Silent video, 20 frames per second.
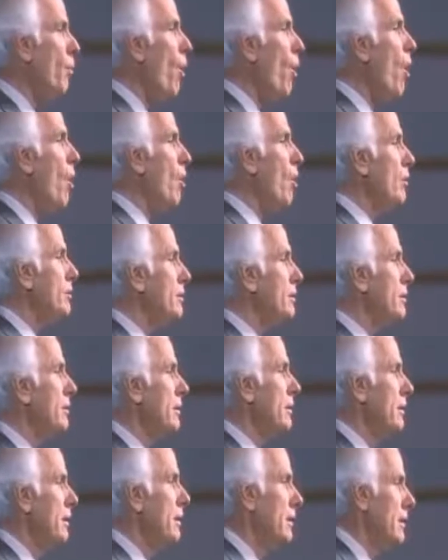put up the walls.
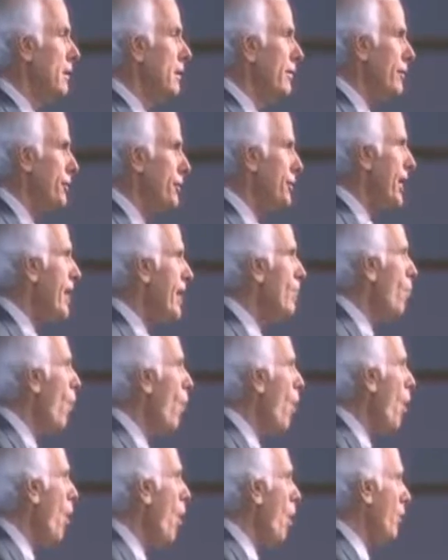The same
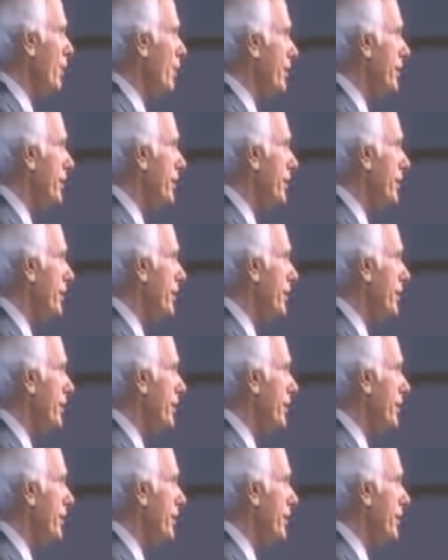wall